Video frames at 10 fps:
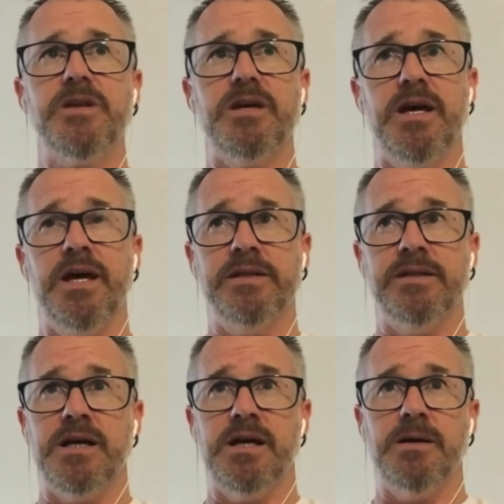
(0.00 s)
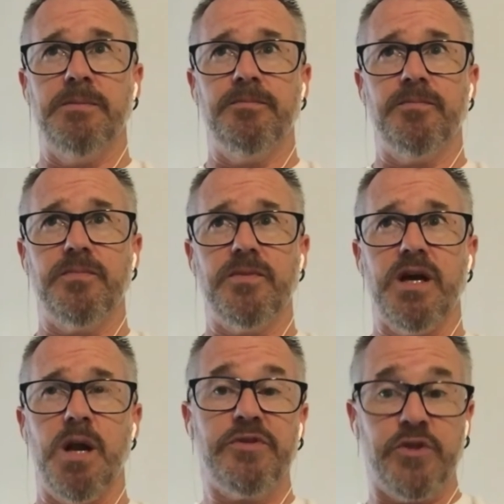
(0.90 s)
And, um,
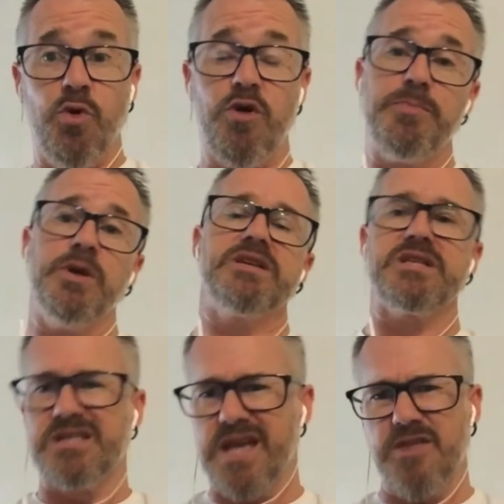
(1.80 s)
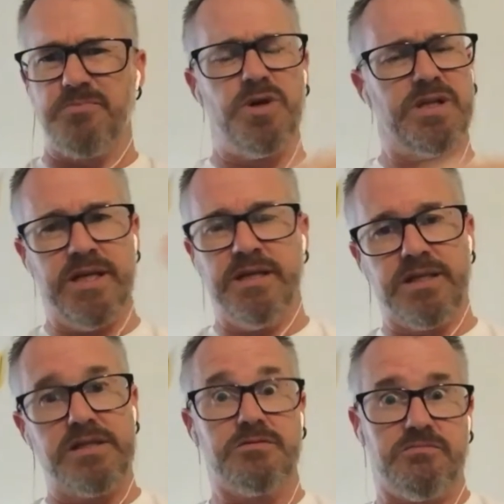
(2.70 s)
and I'm at the North Burleigh. There's a South Burleigh end
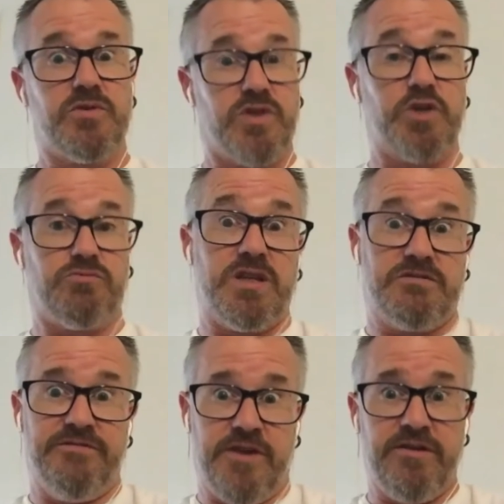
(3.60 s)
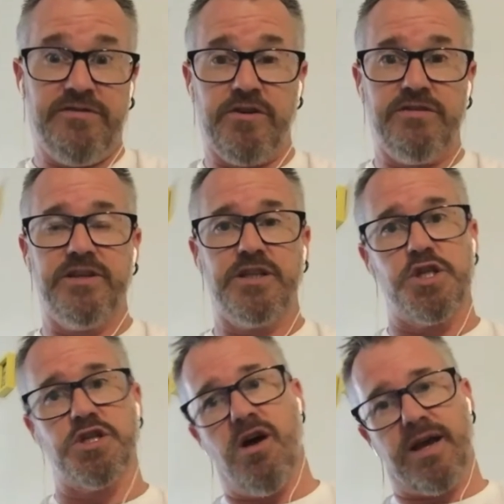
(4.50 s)
that's, that is very, very
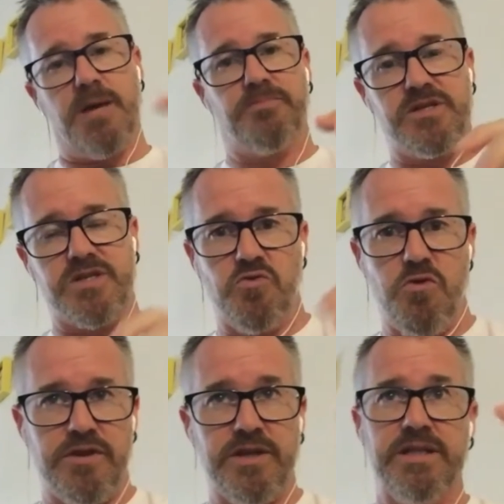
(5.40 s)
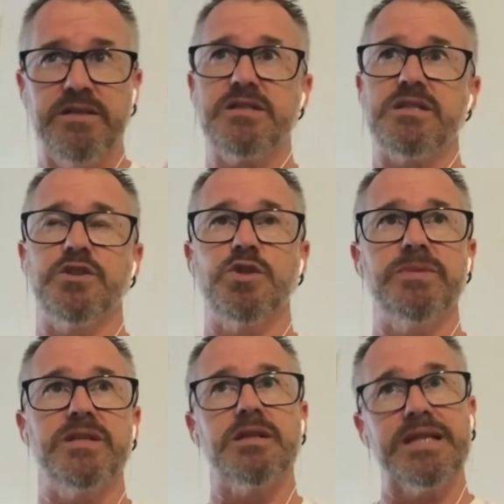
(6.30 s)
village-like. Up this northern end, it's a little
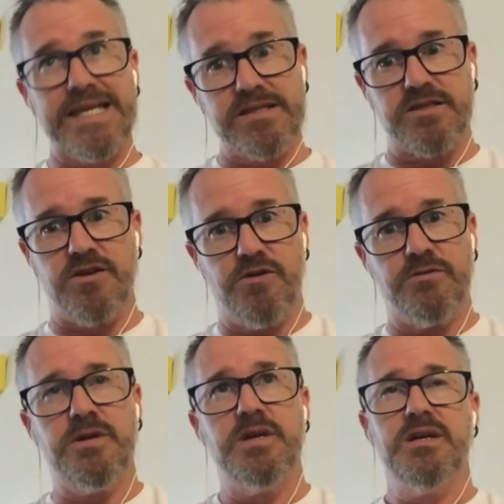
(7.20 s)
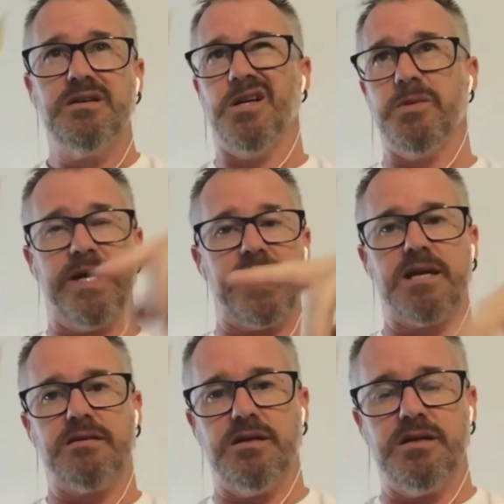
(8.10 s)
bit less so, only about
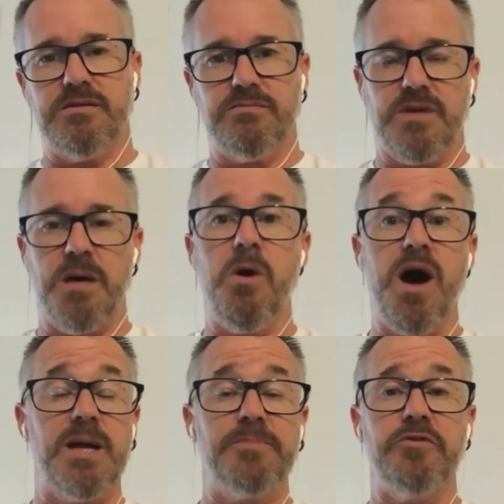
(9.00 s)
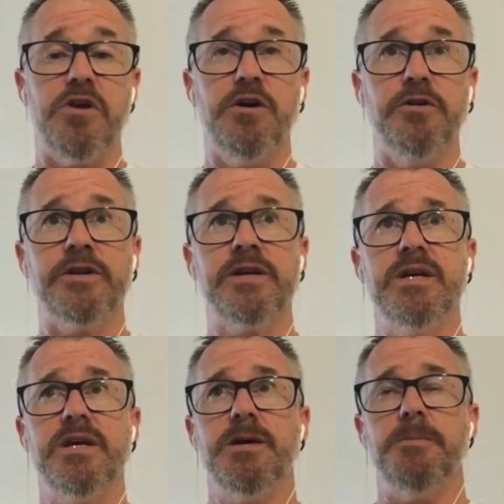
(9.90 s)
a, um, a mile up the road
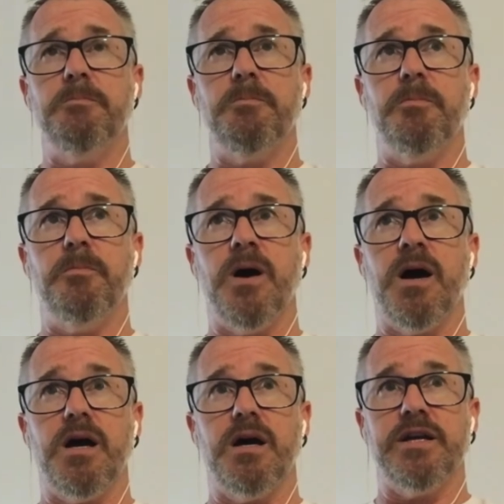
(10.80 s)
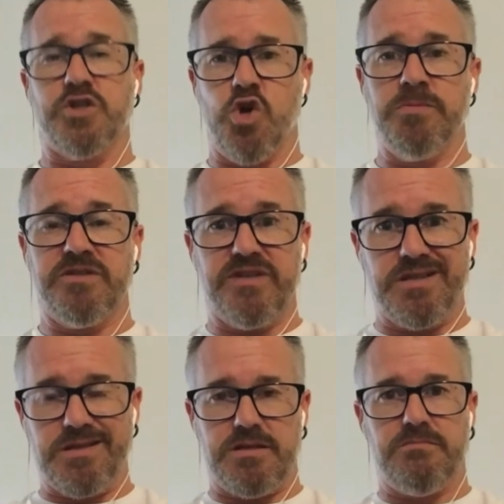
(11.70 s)
uh, in terms of
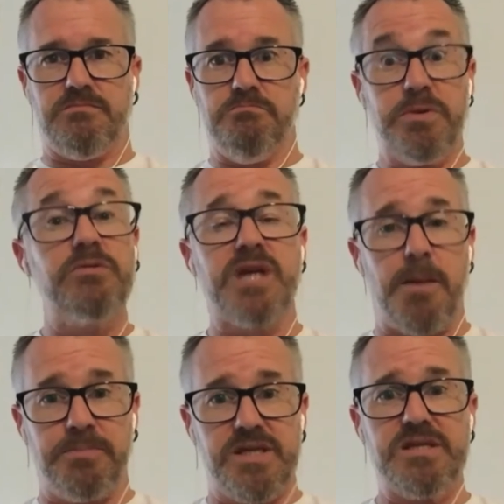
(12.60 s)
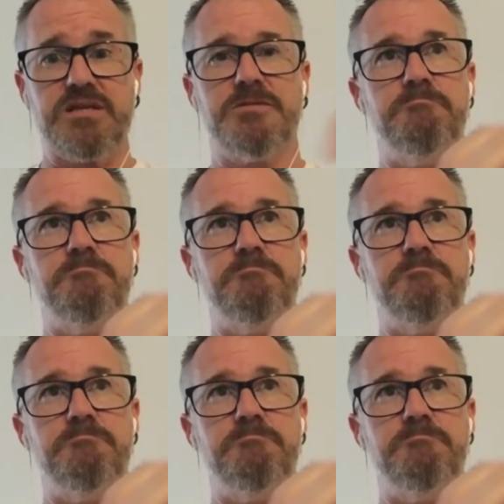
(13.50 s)
its built-upness,